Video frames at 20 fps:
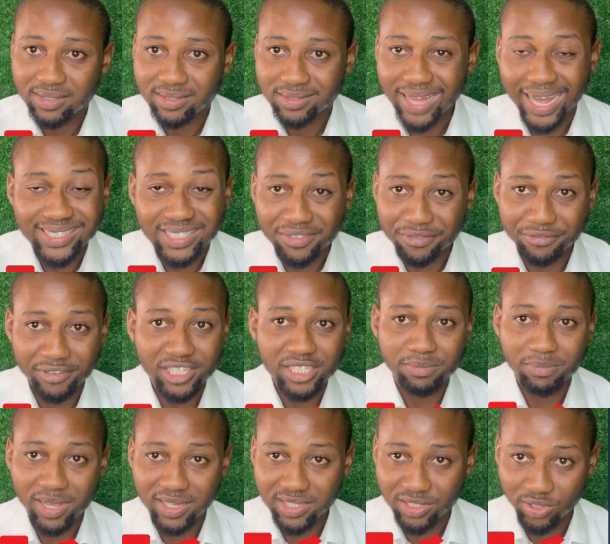that
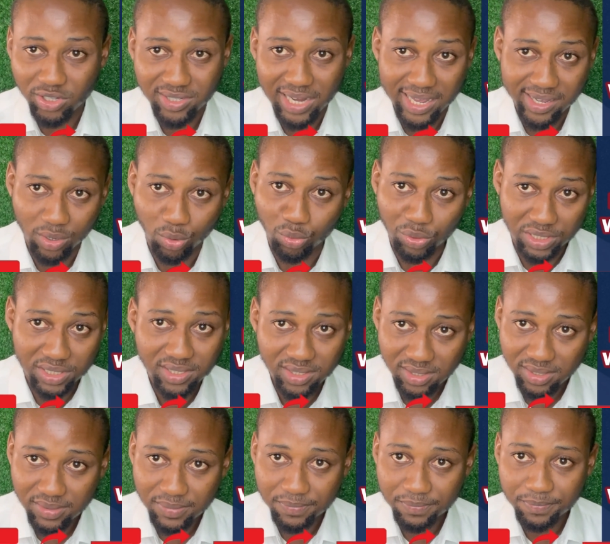investment is just like a
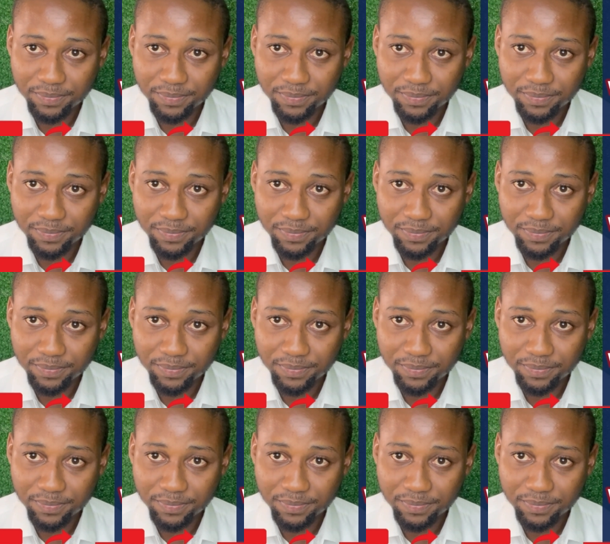waste,